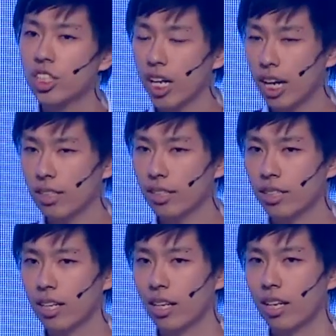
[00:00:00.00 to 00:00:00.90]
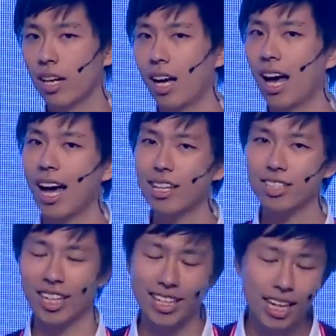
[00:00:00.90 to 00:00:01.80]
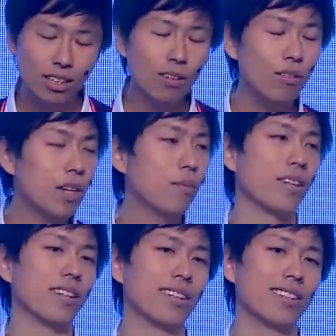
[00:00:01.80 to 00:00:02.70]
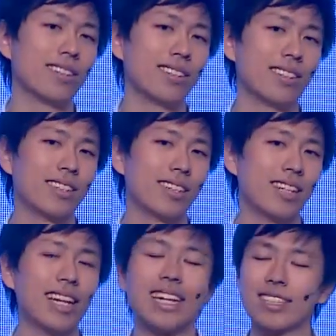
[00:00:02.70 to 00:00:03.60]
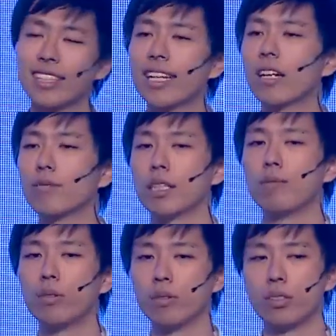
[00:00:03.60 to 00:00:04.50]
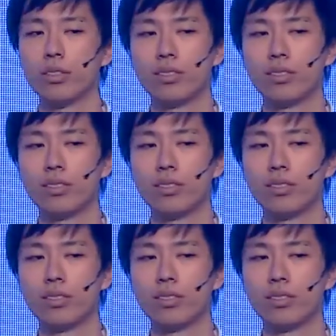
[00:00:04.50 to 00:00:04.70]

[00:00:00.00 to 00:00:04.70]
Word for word: chess has a yellow river in the center of the board.